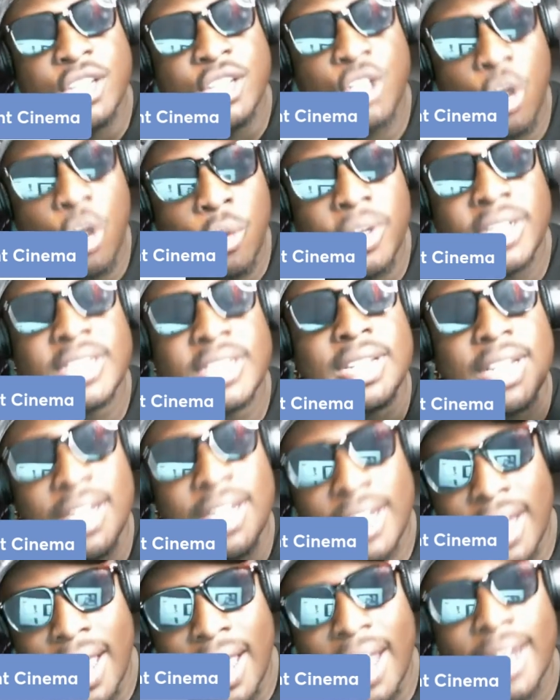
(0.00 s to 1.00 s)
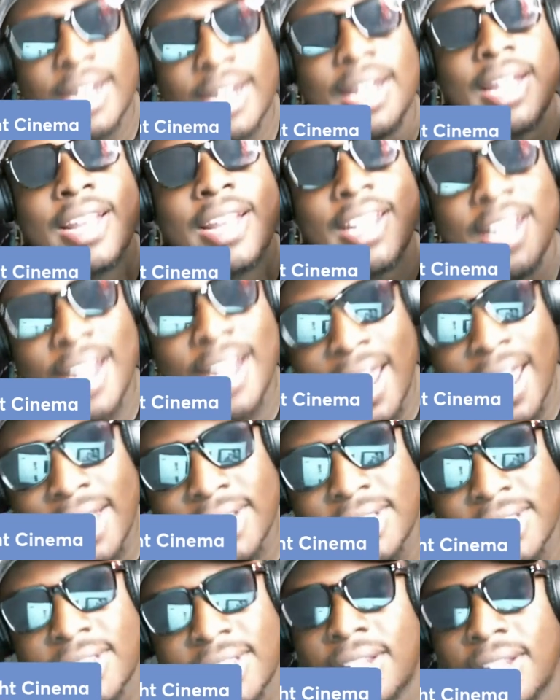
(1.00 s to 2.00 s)
going to get
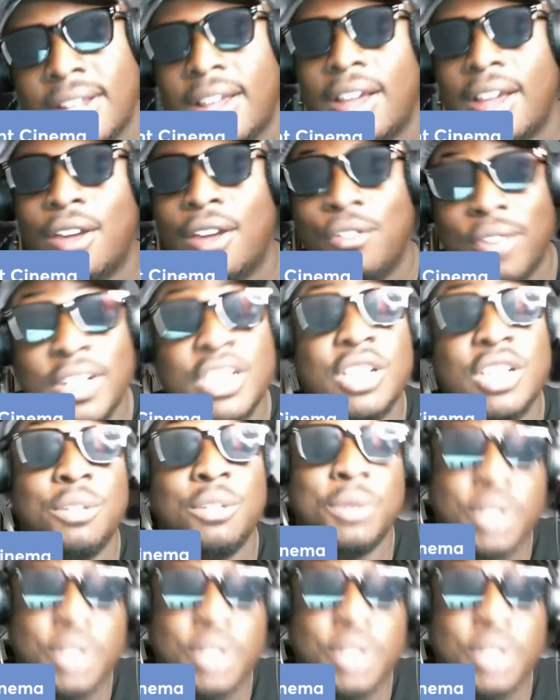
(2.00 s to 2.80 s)
next. Eventually, we